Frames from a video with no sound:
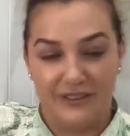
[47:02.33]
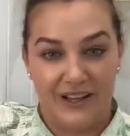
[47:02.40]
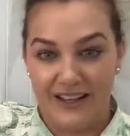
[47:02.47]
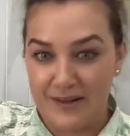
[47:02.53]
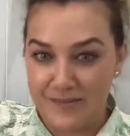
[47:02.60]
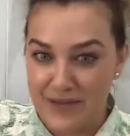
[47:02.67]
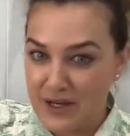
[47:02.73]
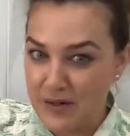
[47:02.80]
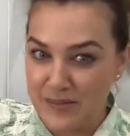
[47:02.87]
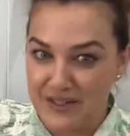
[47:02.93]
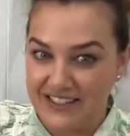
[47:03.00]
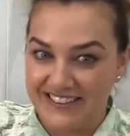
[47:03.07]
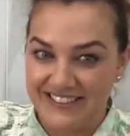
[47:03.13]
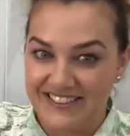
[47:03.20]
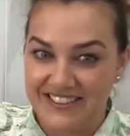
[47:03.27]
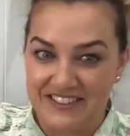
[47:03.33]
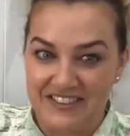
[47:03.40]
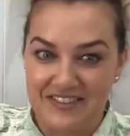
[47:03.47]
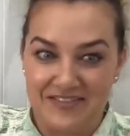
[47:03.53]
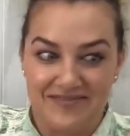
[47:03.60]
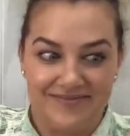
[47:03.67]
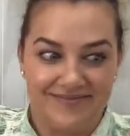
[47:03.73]
to Melbourne until
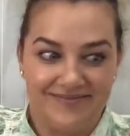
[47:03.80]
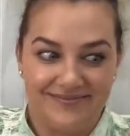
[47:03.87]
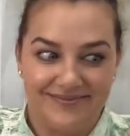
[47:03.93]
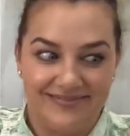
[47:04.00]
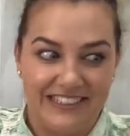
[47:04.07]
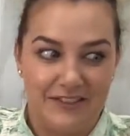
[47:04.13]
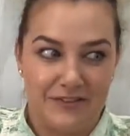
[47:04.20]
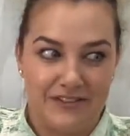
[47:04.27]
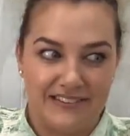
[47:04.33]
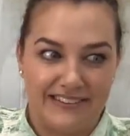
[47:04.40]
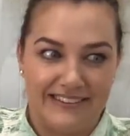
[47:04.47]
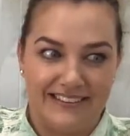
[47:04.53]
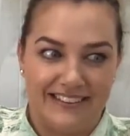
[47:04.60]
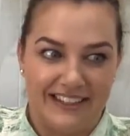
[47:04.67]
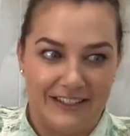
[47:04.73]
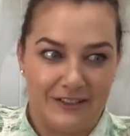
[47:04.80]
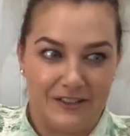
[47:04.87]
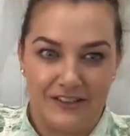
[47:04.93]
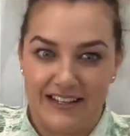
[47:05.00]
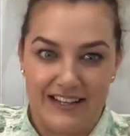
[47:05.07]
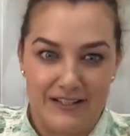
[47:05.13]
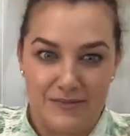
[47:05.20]
literally like 2
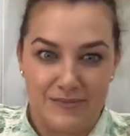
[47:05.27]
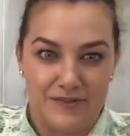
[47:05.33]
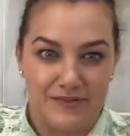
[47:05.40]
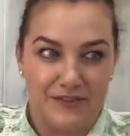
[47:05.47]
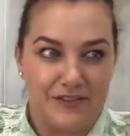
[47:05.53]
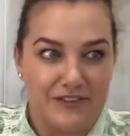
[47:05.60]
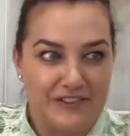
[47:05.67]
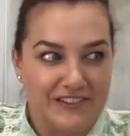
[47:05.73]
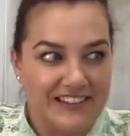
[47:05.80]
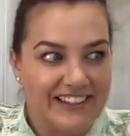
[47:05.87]
days before.